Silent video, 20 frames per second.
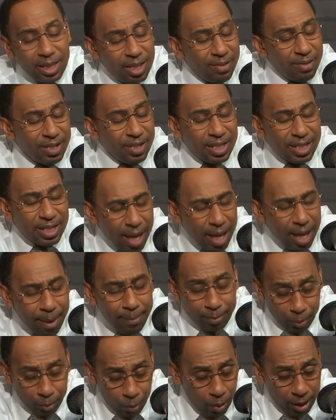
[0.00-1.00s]
even
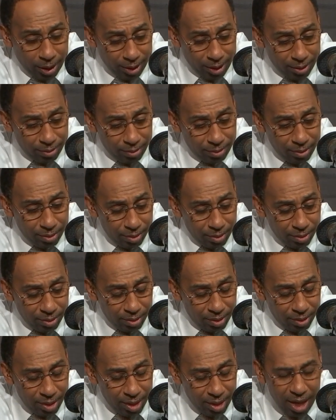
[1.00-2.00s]
attempt one.
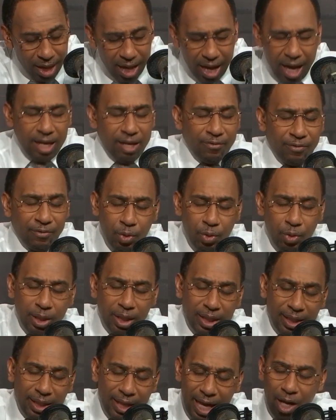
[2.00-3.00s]
And if you
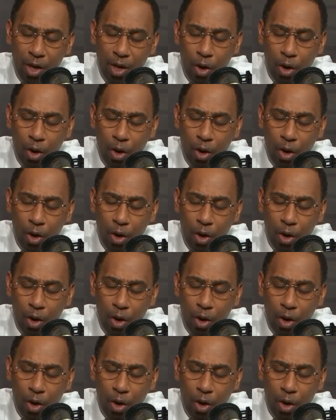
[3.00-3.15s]
can lay